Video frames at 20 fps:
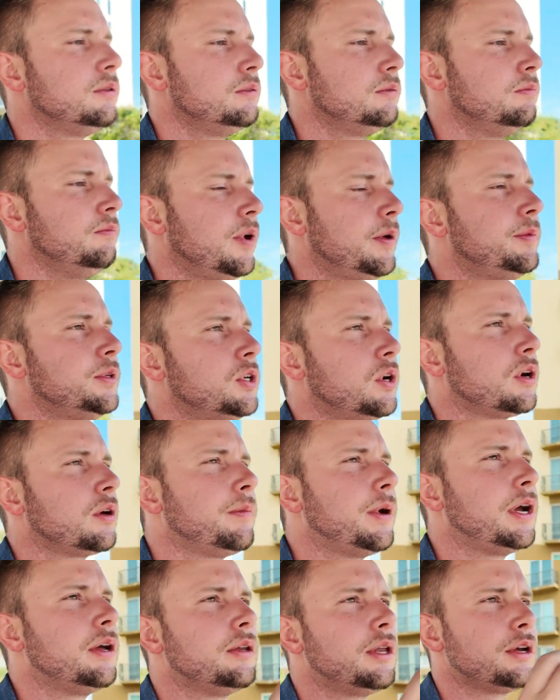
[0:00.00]
maybe talk
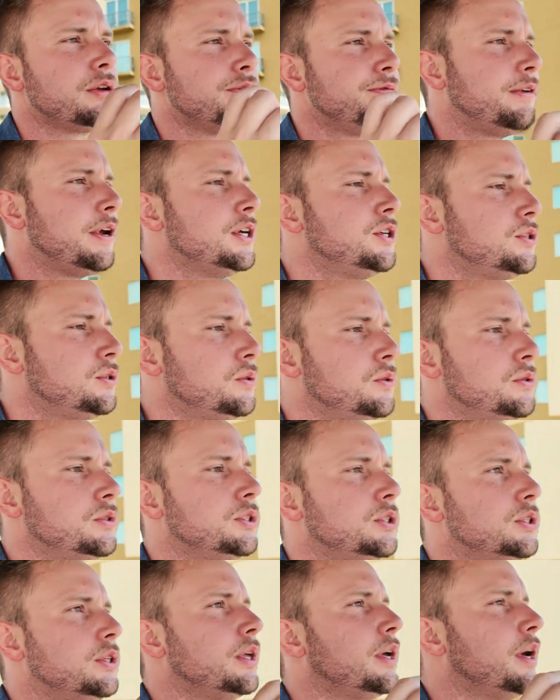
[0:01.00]
about like
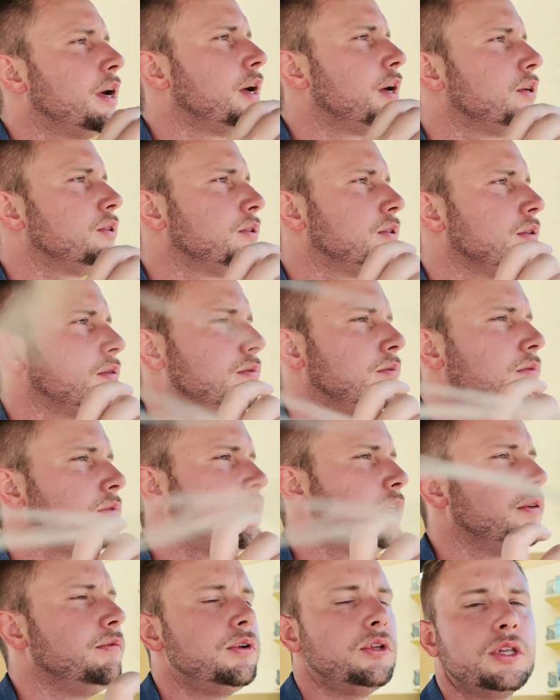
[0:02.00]
facials that
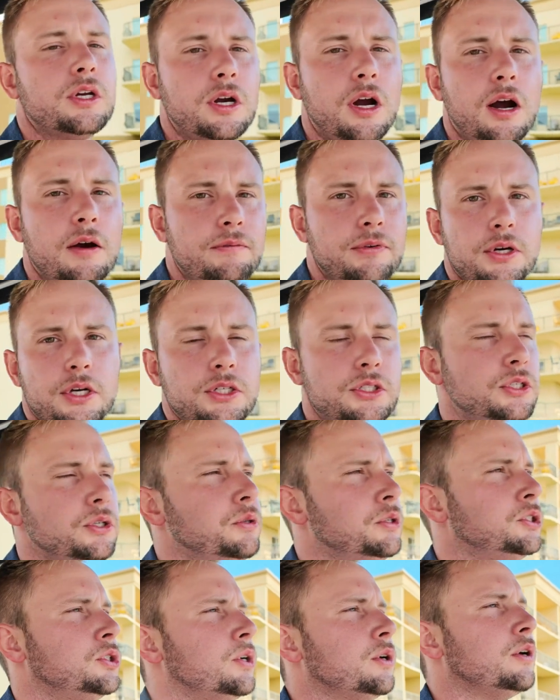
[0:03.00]
give you the confidence you
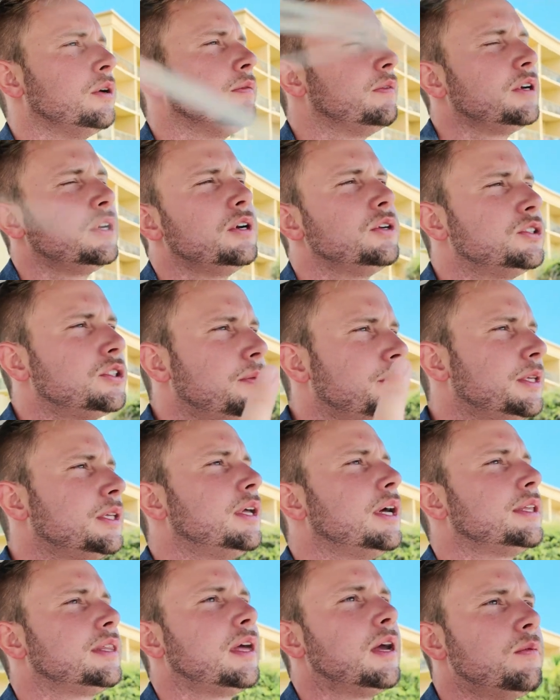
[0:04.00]
deserve, something
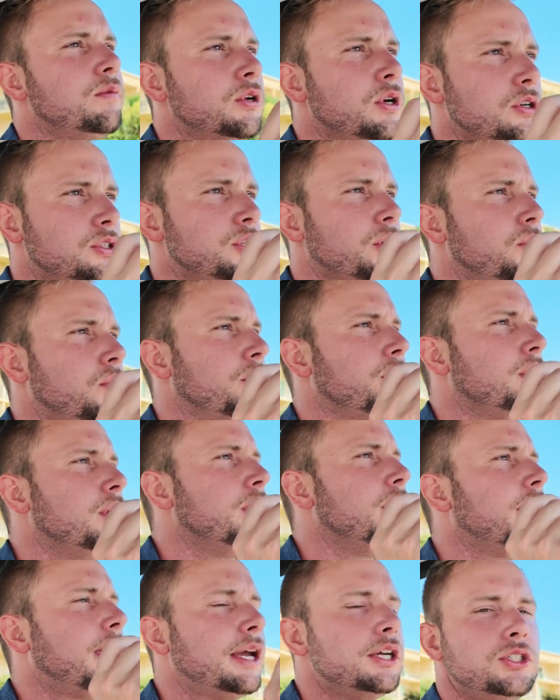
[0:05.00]
like that, where you're
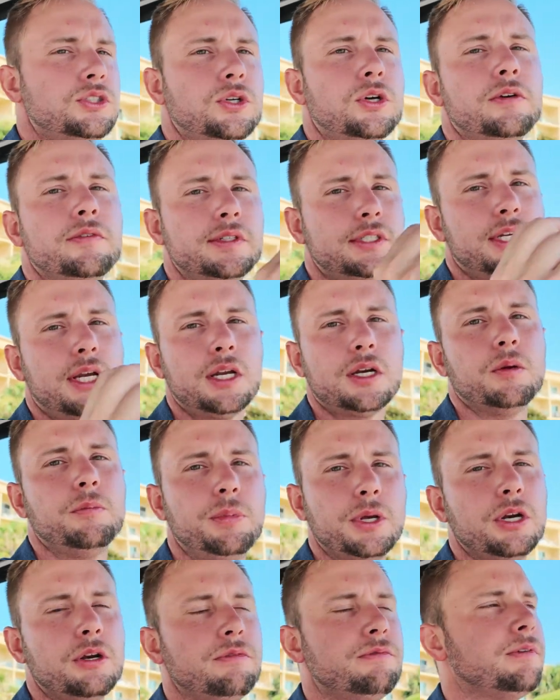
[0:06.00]
showing a service and a
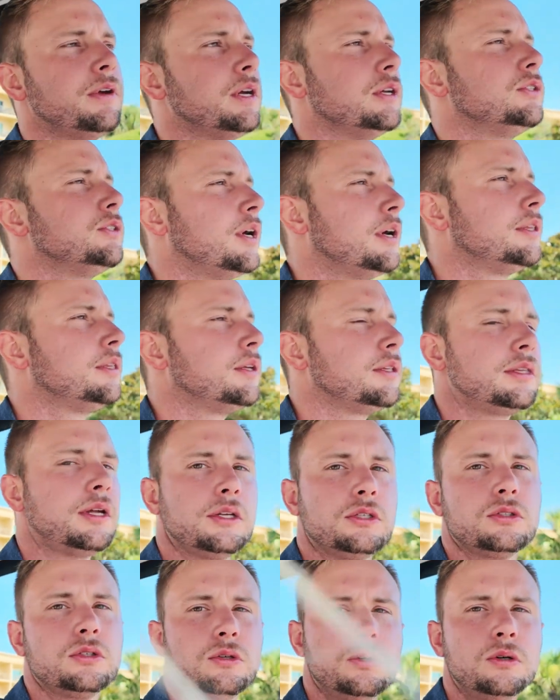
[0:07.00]
benefit. I think
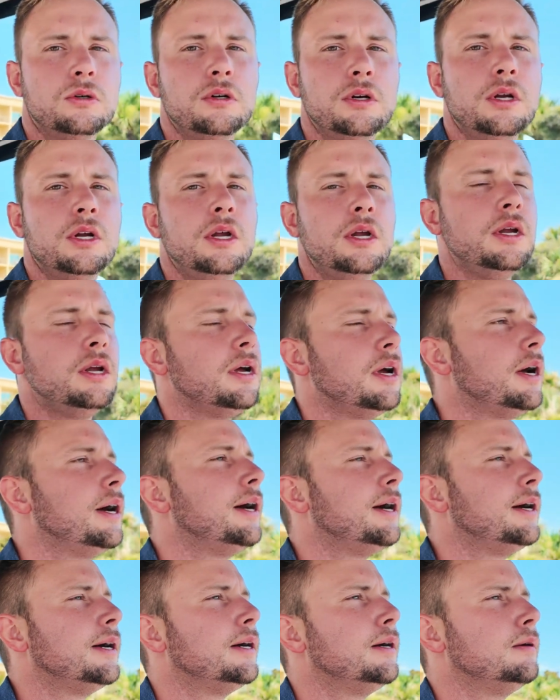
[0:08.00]
that's cool.
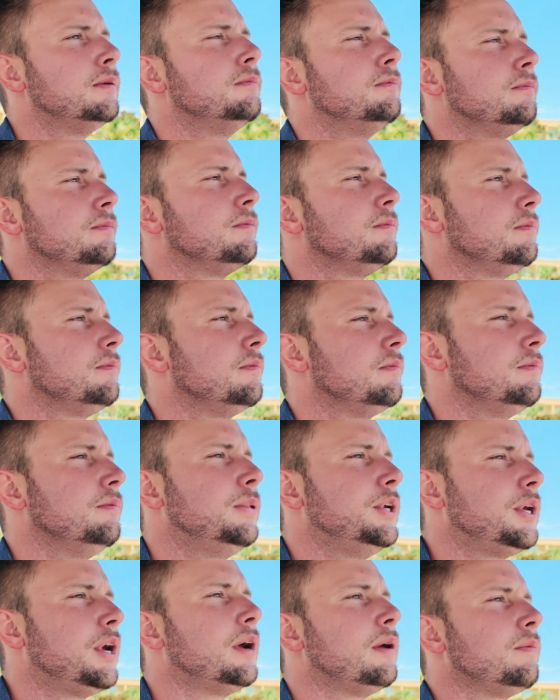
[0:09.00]

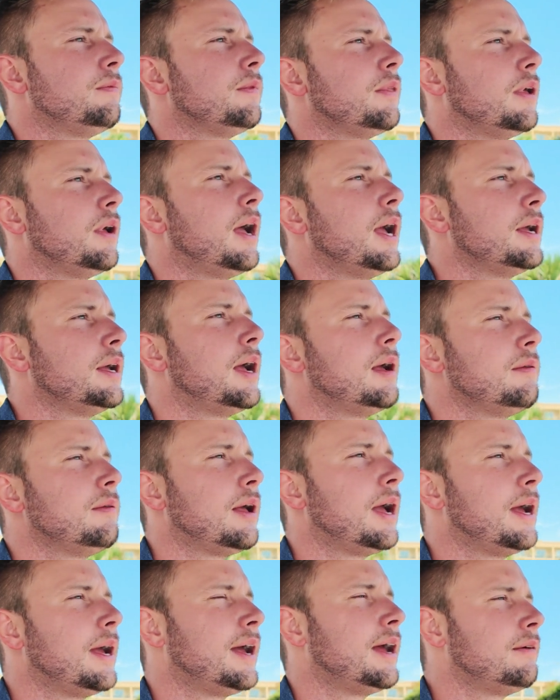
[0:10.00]
But yeah,
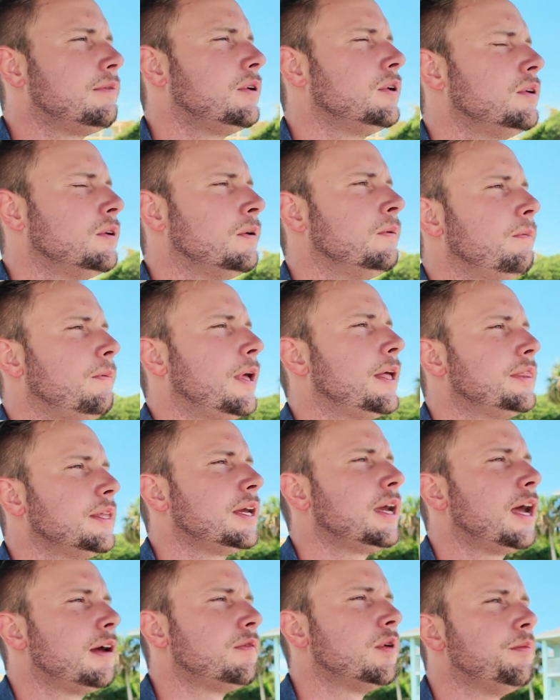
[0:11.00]
I think
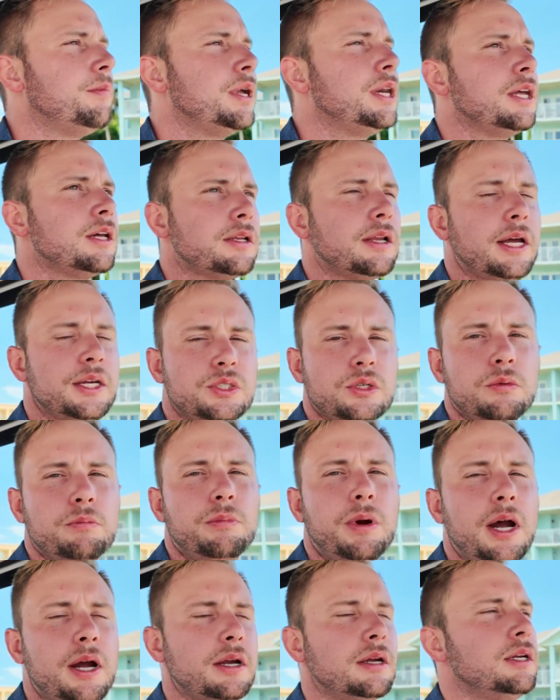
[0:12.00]
I have a mini class on
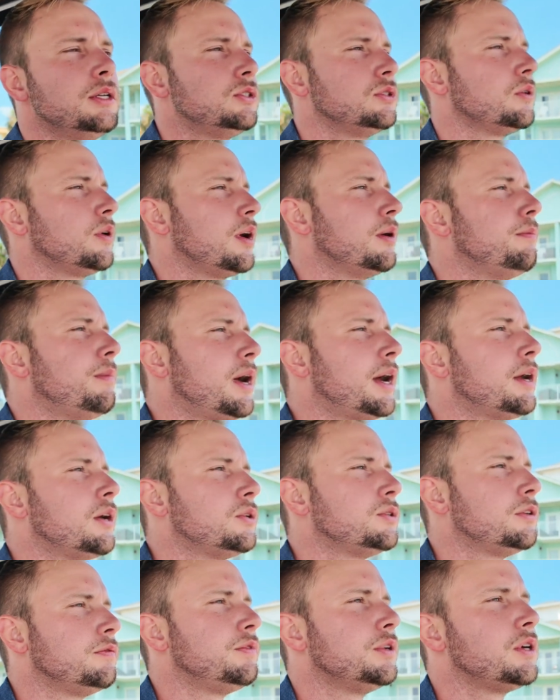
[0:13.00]
Instagram
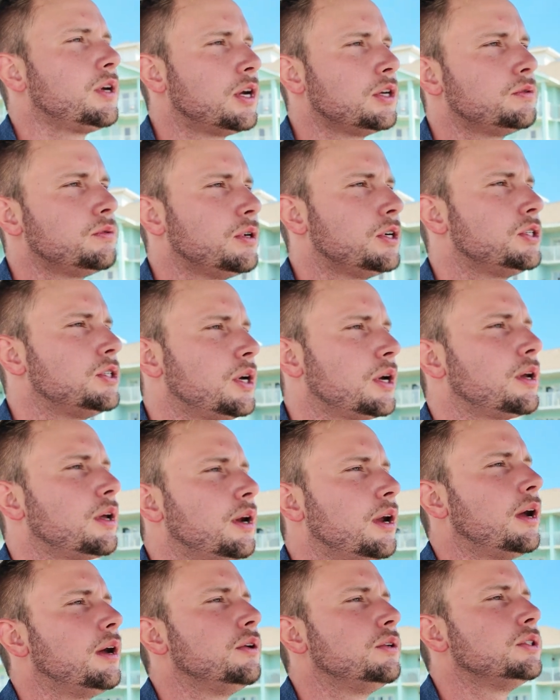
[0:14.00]
bios. If you guys want to check it
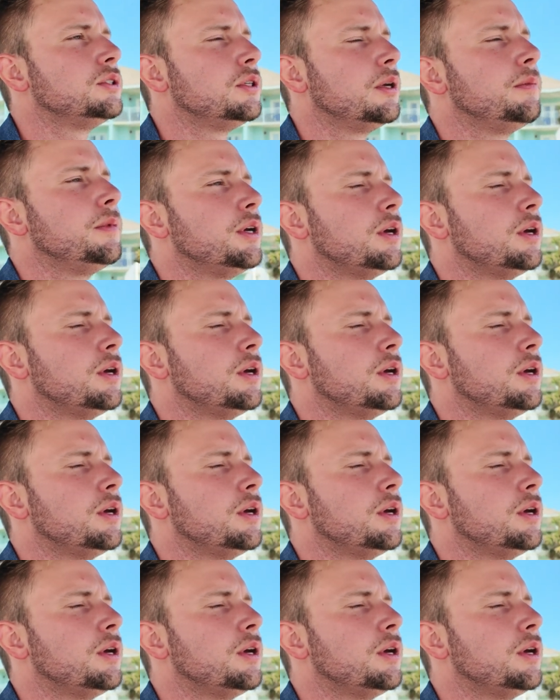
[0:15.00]
out, just let me